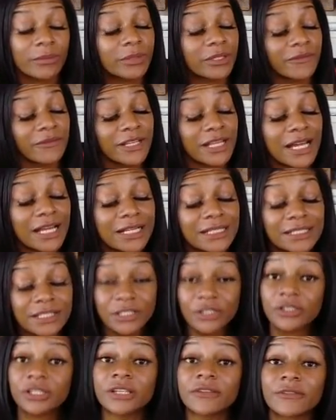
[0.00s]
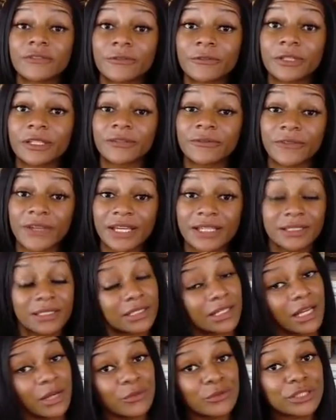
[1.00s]
But if not, still love your freaking face,
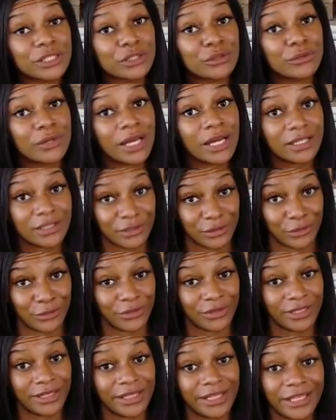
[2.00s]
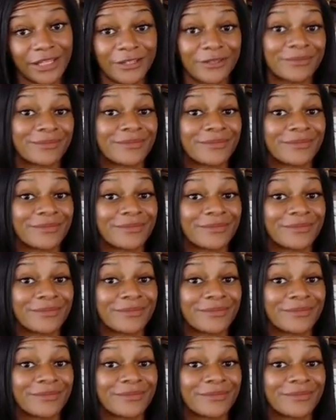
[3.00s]
and I will see you guys sooner than later.